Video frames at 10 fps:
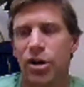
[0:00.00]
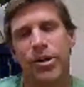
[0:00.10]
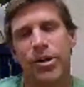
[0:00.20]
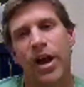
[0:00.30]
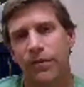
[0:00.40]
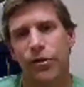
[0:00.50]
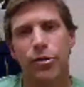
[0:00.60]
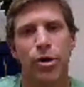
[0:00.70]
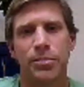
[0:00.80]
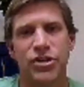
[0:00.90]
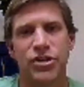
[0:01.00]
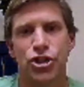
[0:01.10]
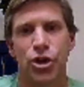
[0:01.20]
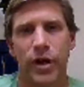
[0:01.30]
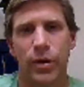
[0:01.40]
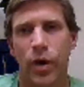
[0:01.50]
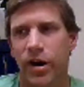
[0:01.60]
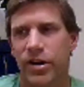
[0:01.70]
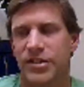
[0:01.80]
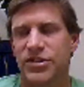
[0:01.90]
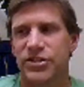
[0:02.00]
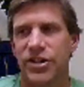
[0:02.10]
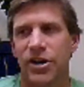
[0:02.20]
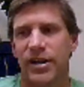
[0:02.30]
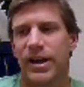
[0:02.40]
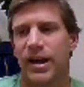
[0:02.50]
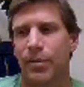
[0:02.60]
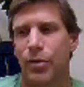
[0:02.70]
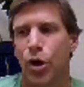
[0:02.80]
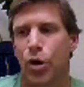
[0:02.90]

but not for the purpose of showing where necessarily uh,